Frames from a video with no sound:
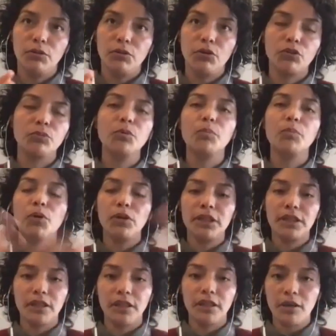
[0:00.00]

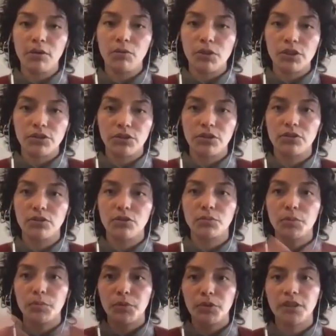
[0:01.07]
cosmopolitan language, this
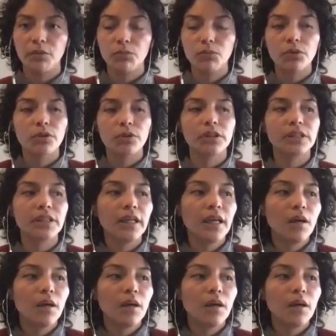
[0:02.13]
cosmopolitan world,